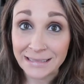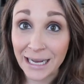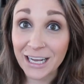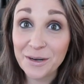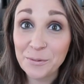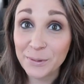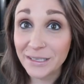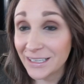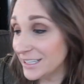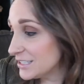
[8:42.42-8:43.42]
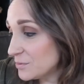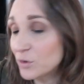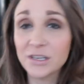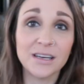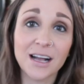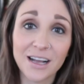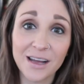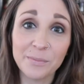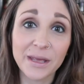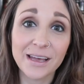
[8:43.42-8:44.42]
knock on wood. I need some wood to knock
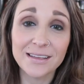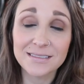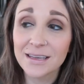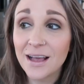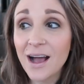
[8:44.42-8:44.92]
on, because